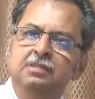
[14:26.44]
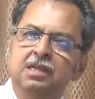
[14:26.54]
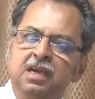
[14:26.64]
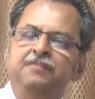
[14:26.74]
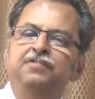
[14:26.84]

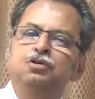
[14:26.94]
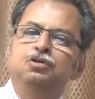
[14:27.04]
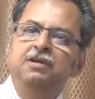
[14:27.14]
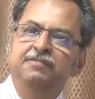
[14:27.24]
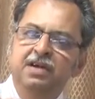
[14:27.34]
If you
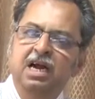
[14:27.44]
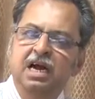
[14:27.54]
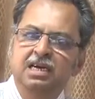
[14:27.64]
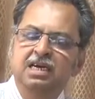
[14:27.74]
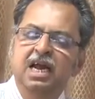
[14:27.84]
suffer a
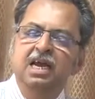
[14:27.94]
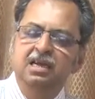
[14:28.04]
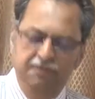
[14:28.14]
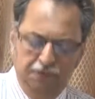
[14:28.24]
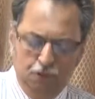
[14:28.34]
heart attack
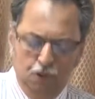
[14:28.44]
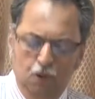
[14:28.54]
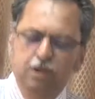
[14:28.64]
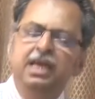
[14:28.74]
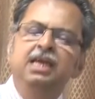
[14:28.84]
and if you
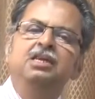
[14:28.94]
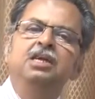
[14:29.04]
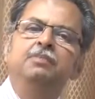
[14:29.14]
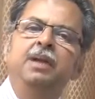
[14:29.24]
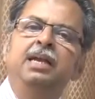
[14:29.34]
don't take
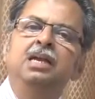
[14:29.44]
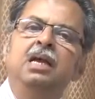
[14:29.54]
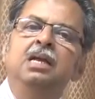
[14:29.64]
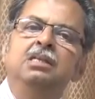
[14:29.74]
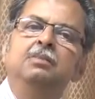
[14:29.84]
treatment,
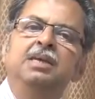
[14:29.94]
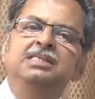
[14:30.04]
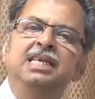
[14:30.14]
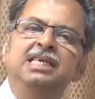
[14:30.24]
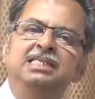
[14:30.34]
the
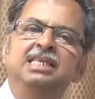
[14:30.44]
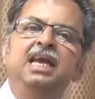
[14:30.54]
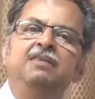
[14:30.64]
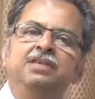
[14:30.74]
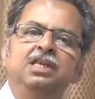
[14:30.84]
muscle is
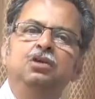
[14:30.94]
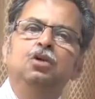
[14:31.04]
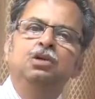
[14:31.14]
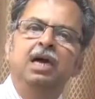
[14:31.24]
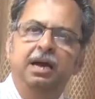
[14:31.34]
dead within
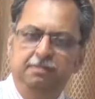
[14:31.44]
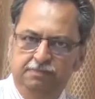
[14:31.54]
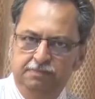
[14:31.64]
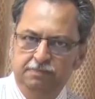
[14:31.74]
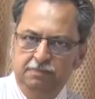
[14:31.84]
no time.
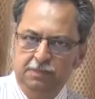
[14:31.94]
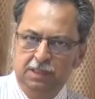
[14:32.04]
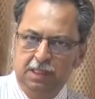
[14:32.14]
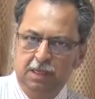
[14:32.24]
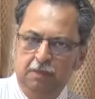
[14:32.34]

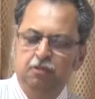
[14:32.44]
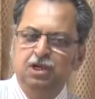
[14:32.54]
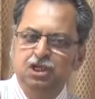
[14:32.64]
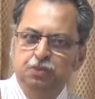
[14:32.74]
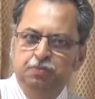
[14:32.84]

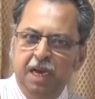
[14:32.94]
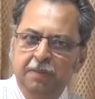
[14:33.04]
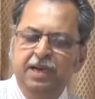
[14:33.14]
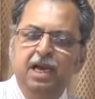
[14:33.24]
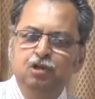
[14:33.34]
What is
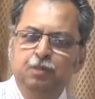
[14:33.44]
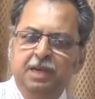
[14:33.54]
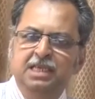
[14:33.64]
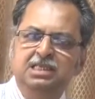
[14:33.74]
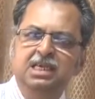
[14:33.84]
primary
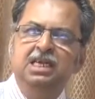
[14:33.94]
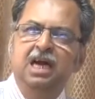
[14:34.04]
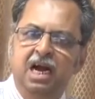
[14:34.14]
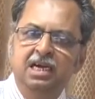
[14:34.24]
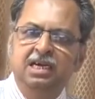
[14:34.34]
angioplasty in a
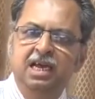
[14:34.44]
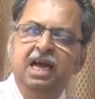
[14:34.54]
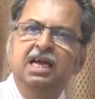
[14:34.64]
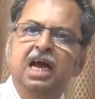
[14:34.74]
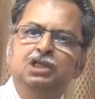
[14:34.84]
heart
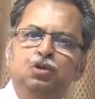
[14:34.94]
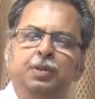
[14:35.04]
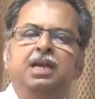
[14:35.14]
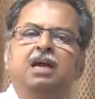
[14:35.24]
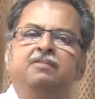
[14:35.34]
attack has to
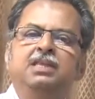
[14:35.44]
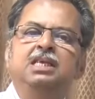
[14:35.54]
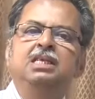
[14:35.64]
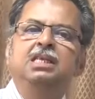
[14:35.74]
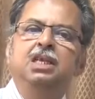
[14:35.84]
be done
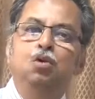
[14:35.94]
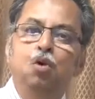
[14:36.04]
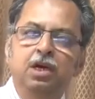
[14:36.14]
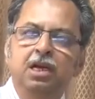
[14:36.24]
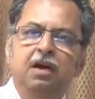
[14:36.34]
within the
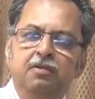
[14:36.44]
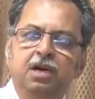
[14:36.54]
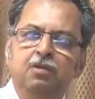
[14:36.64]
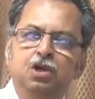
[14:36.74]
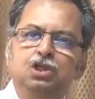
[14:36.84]
golden
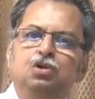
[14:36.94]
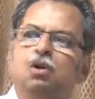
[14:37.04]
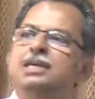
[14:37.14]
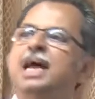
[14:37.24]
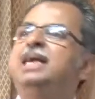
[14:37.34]
hour, what is
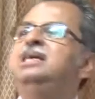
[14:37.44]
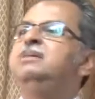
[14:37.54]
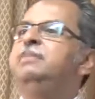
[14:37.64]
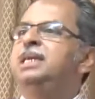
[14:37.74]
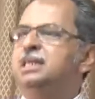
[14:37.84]
called
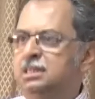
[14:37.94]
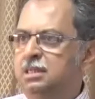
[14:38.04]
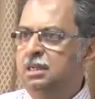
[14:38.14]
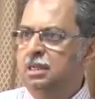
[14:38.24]
90 minutes.